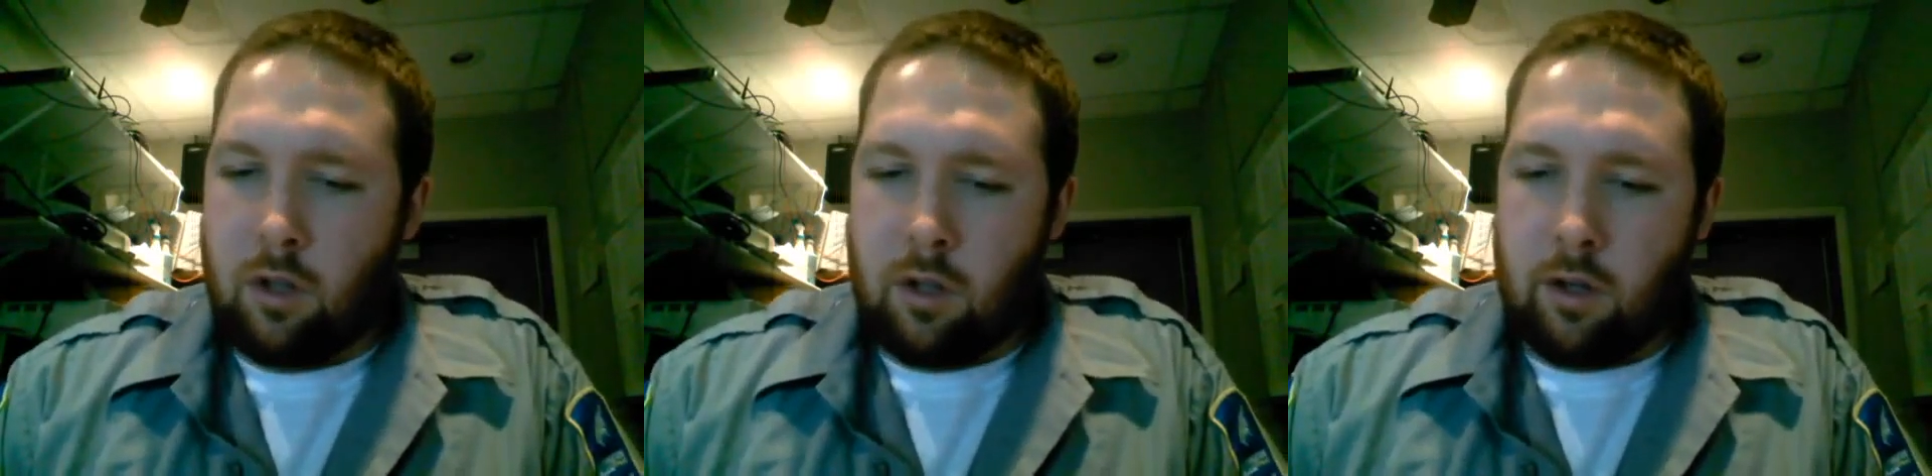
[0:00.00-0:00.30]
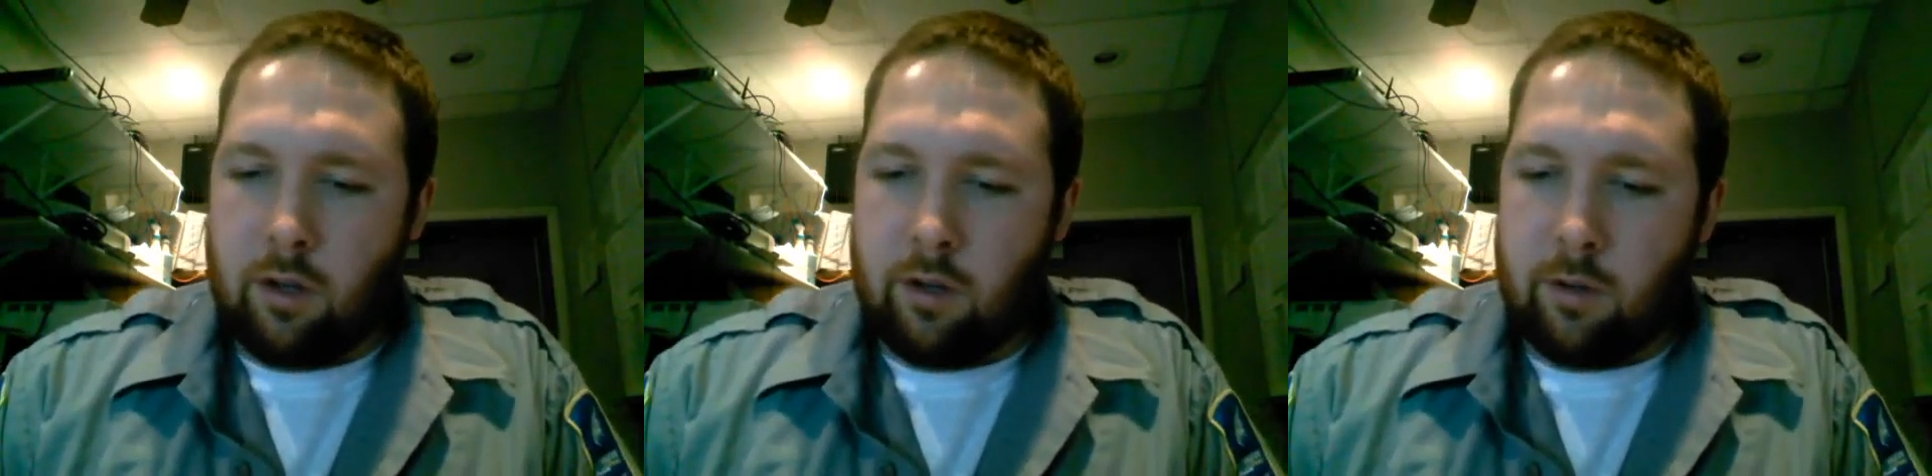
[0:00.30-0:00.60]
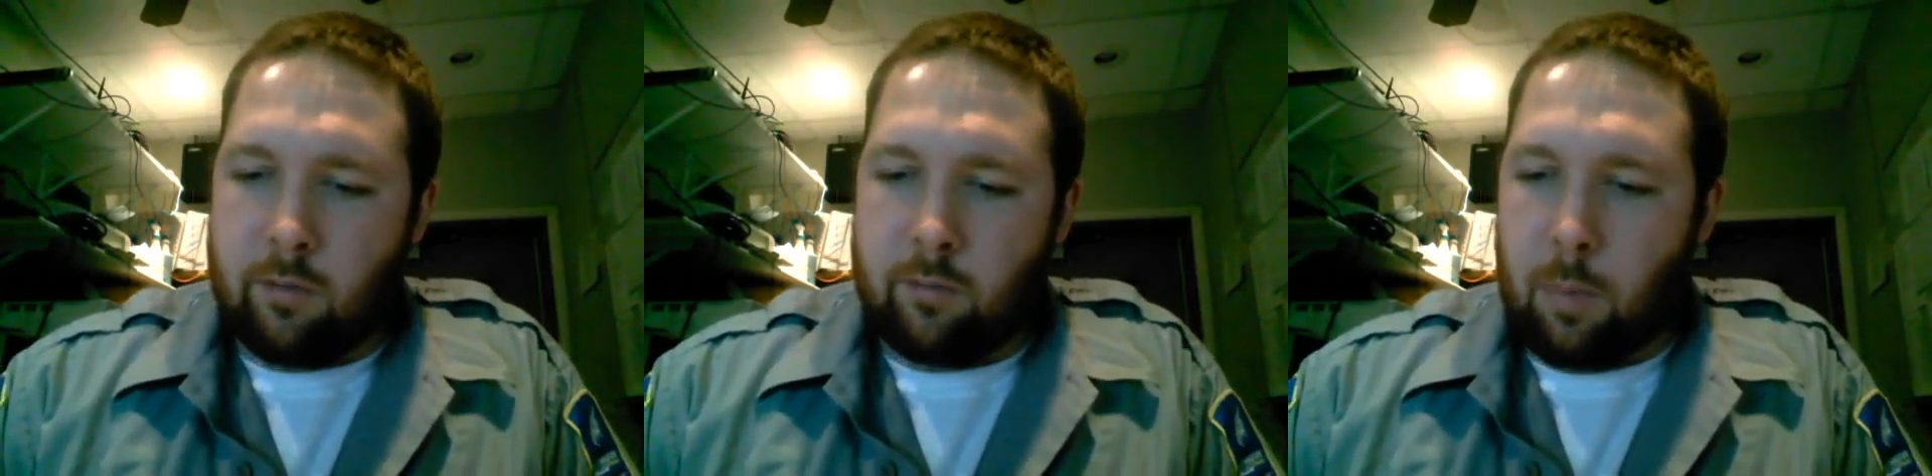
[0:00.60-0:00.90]

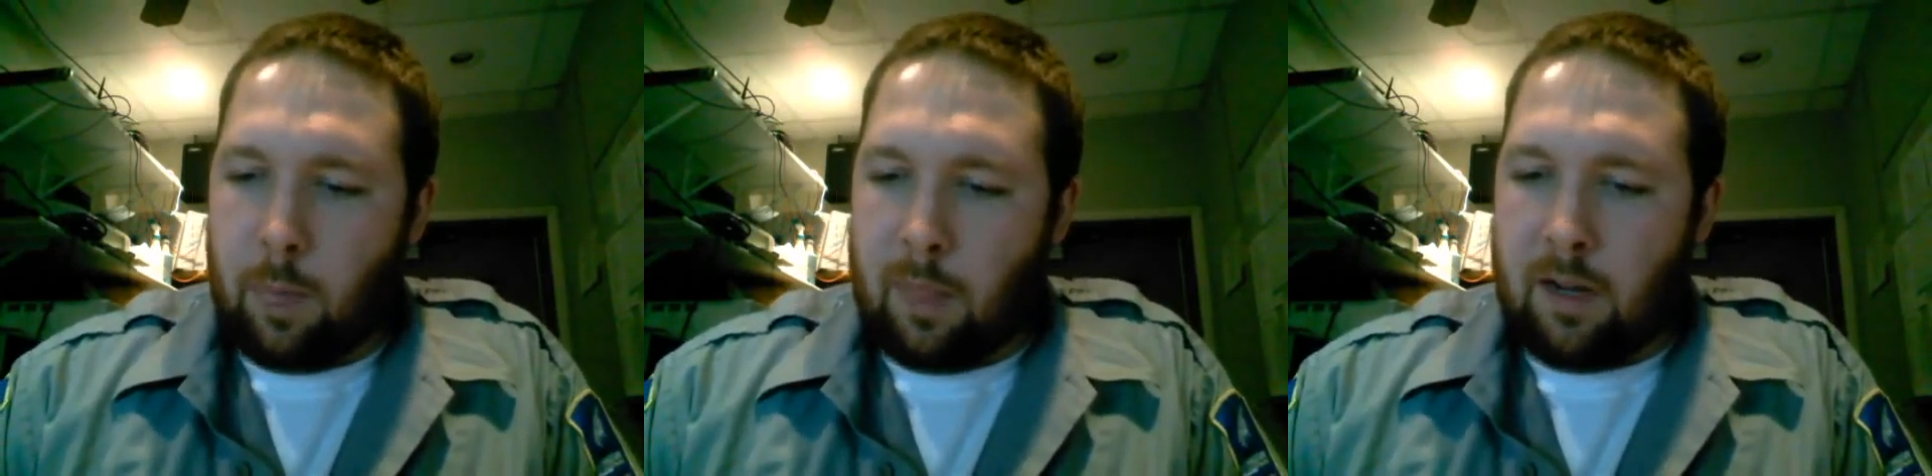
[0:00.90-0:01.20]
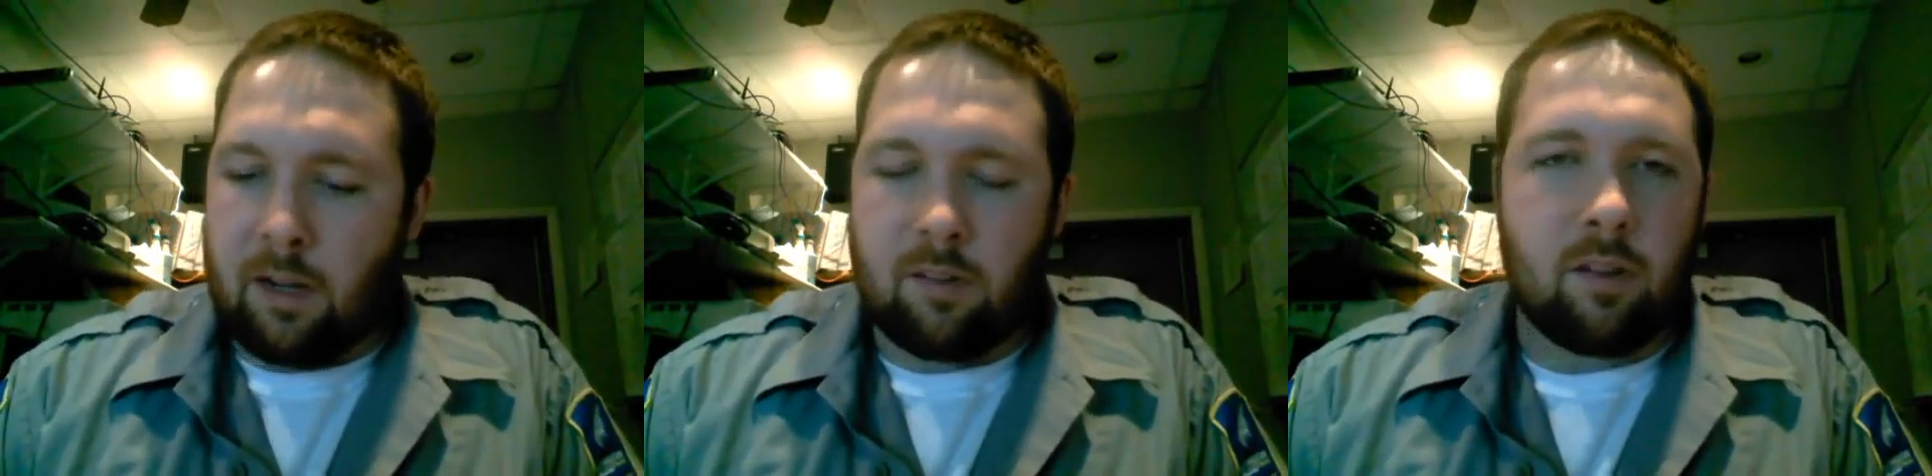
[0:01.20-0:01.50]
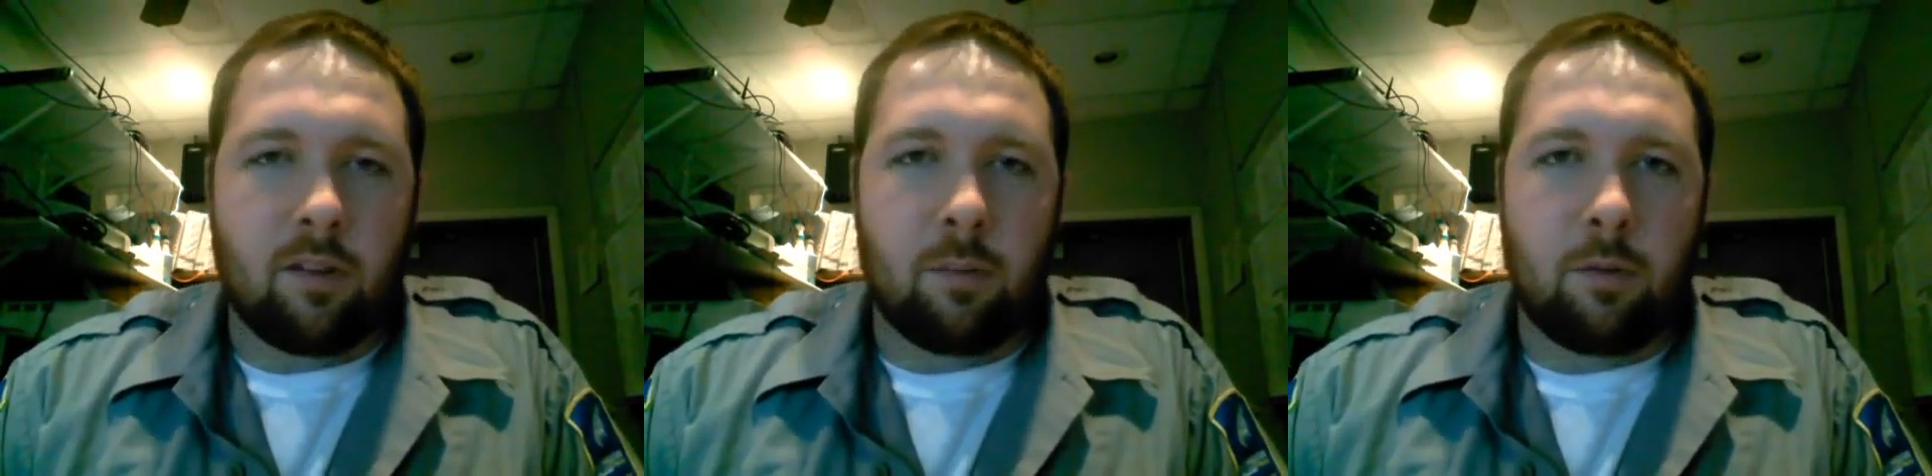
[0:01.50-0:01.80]
I guess that's up